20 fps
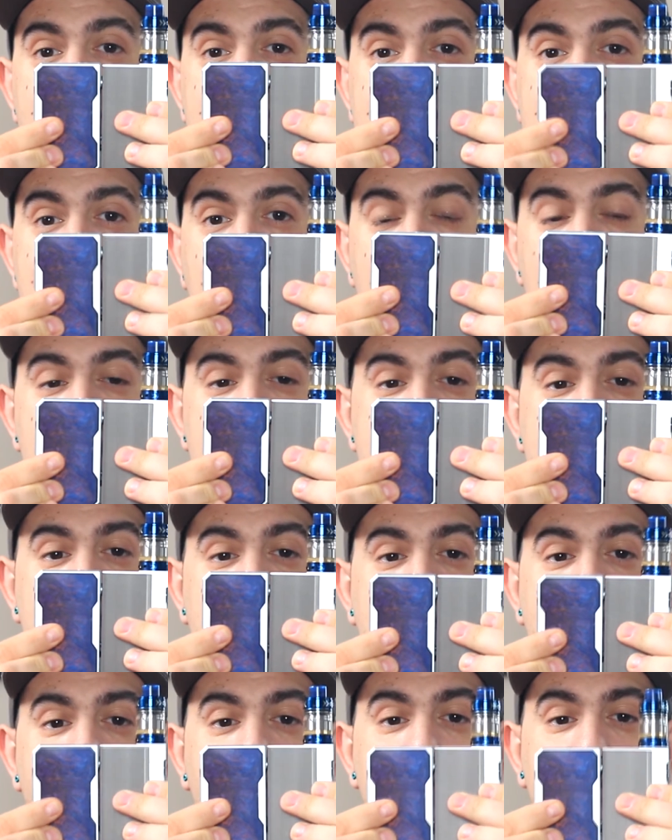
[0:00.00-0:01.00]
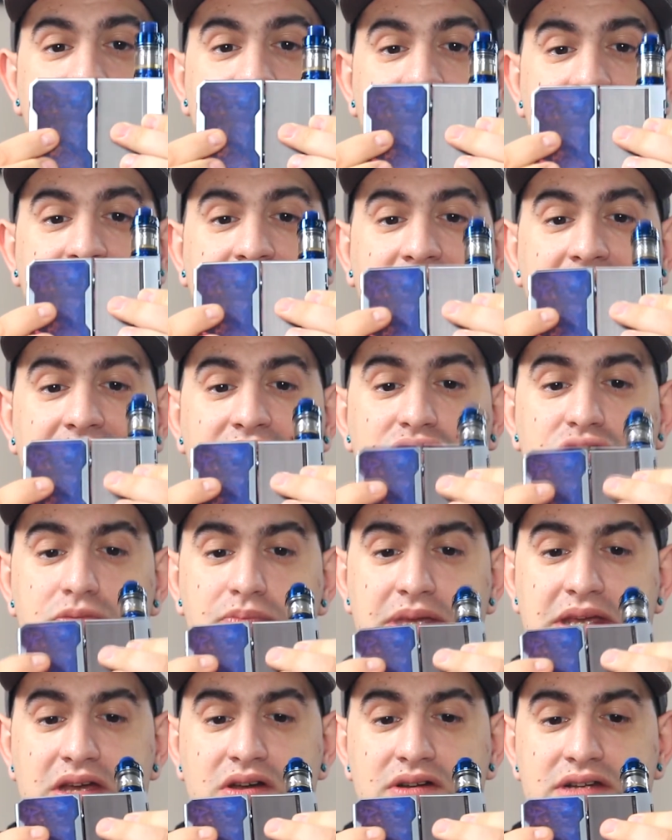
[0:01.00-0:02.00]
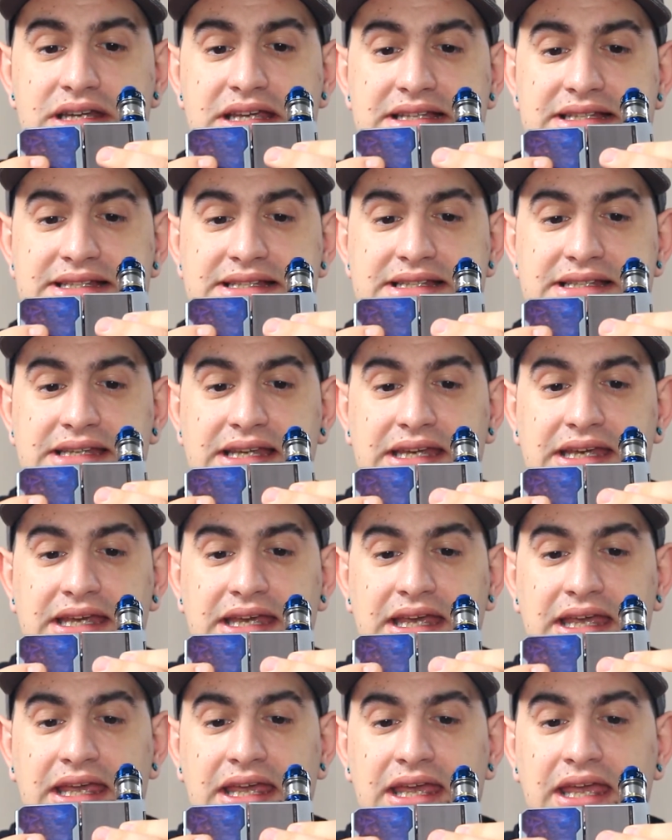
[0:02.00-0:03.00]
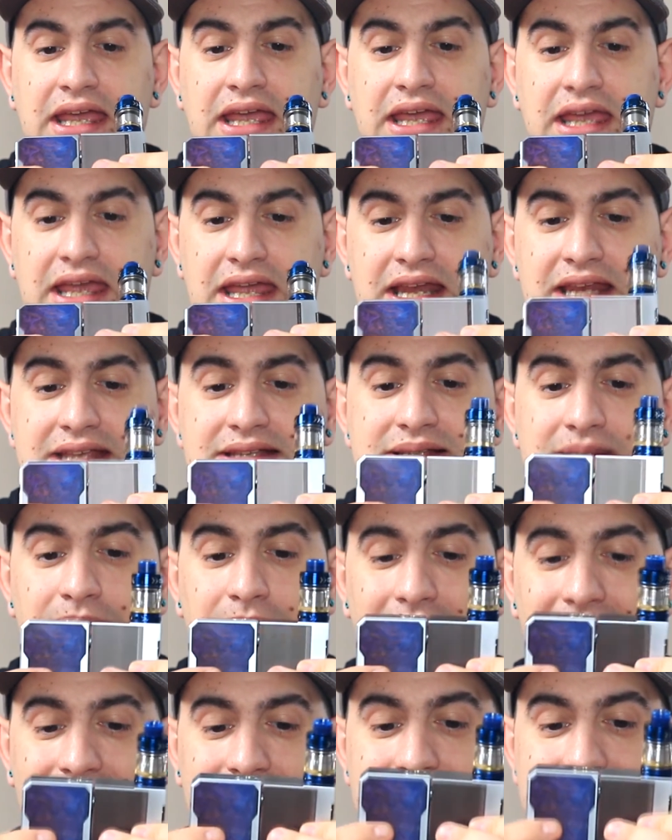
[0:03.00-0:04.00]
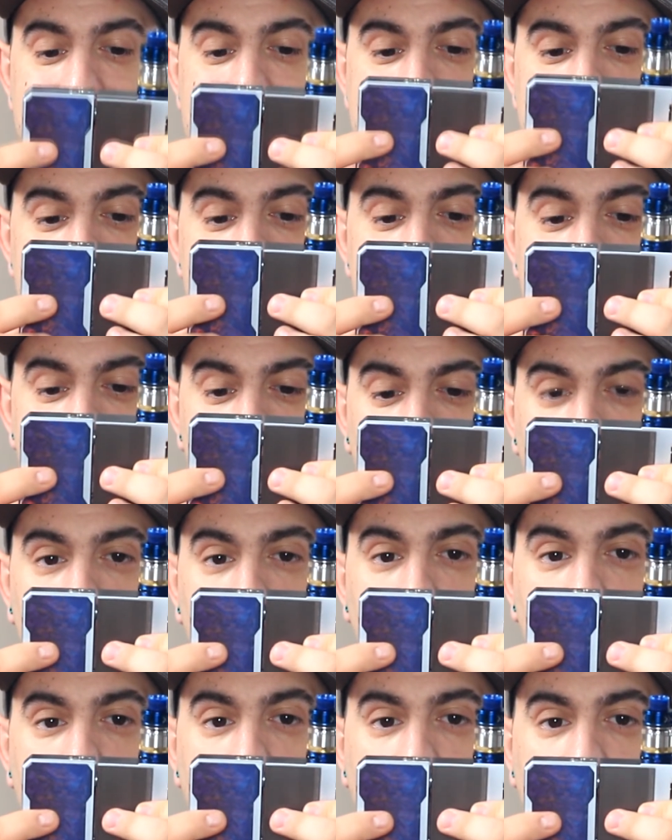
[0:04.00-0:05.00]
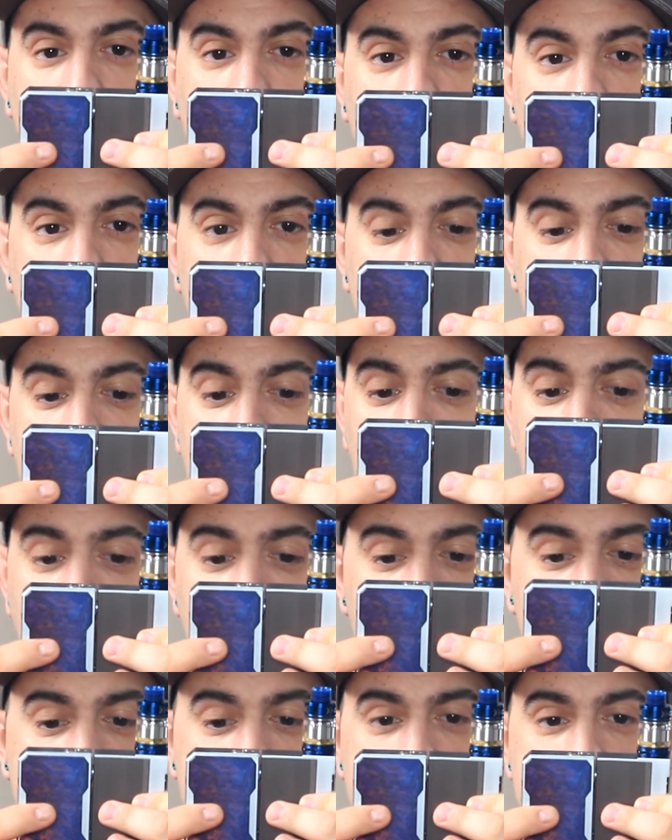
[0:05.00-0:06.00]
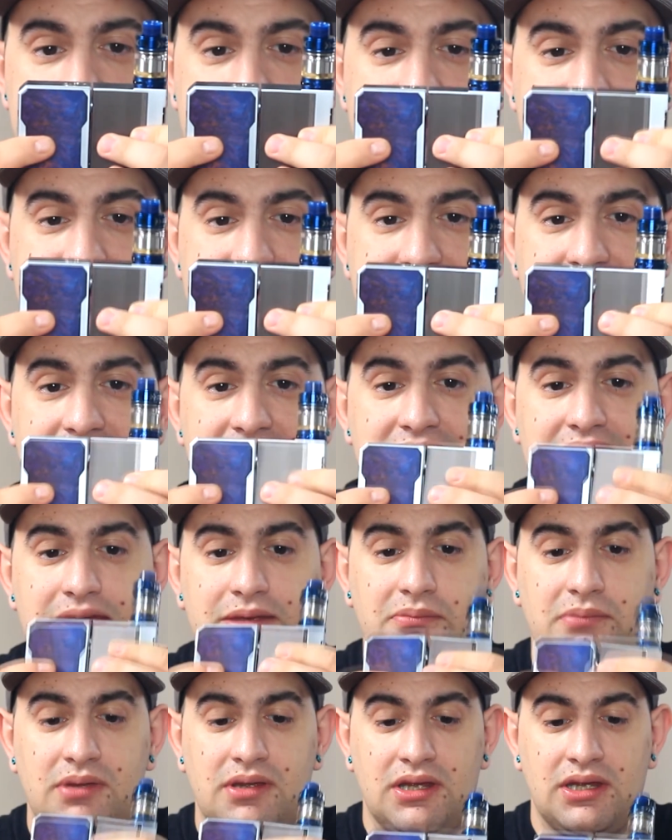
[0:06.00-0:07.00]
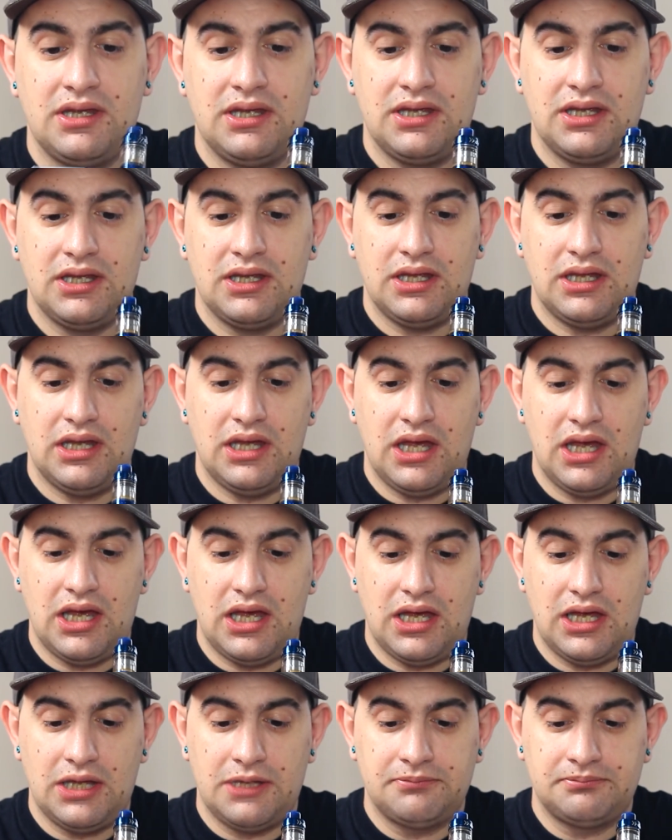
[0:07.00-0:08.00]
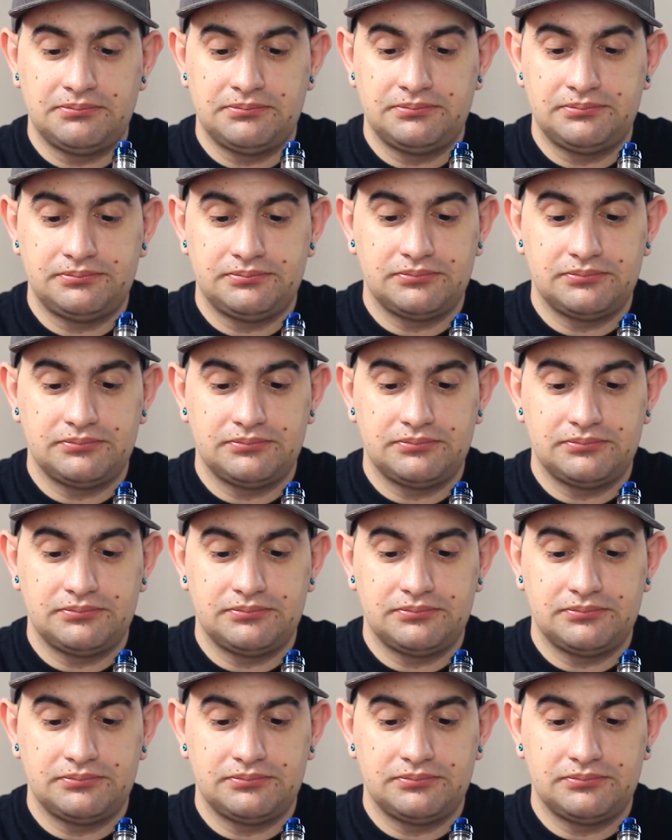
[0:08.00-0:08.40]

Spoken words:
size and everything, and to be honest, it is about the same. In height is the same, in